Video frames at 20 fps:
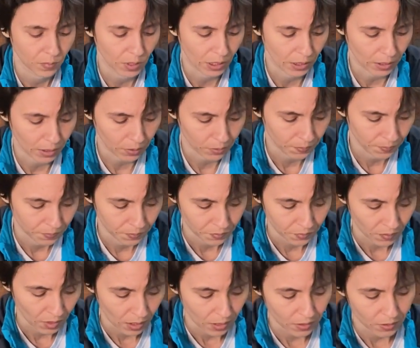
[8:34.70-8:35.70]
You know,
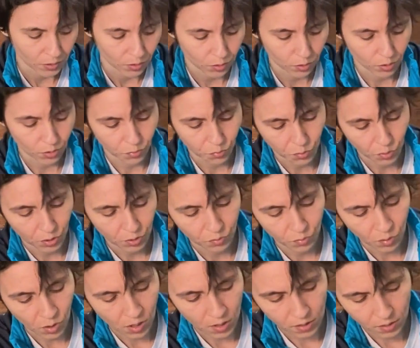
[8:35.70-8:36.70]
let's do the Four
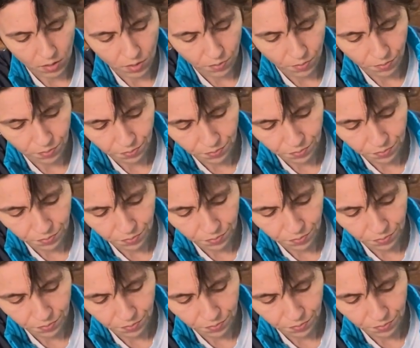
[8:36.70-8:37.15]
of Wands,